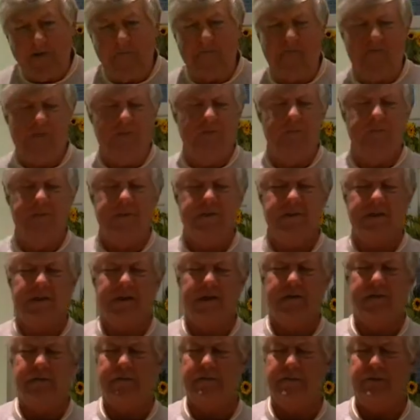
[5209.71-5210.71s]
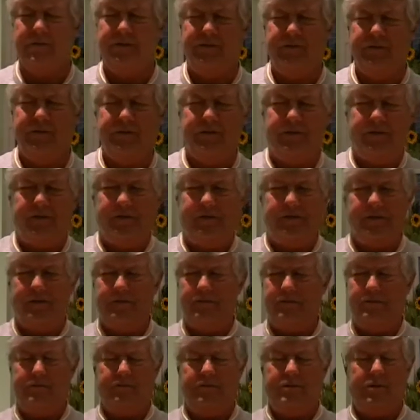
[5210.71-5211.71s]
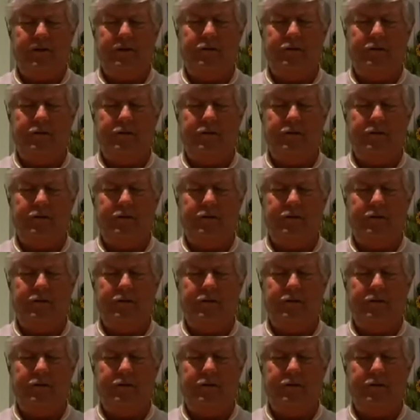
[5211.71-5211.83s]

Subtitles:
And the foreman's going as if this, I